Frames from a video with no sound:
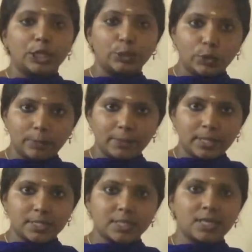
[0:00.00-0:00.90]

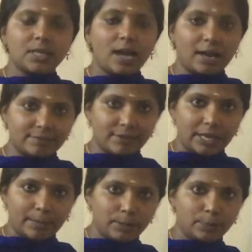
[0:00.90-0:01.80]
UDP is a
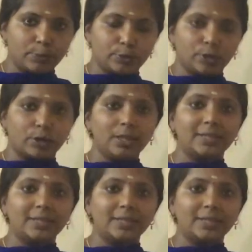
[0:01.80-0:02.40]
unreliable protocol.